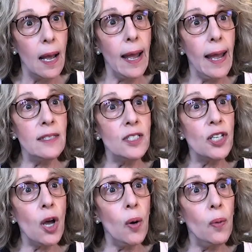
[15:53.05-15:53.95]
And
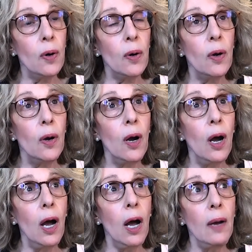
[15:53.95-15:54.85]
so
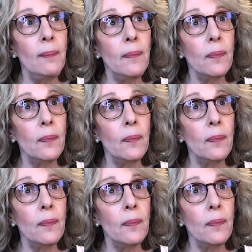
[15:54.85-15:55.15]
to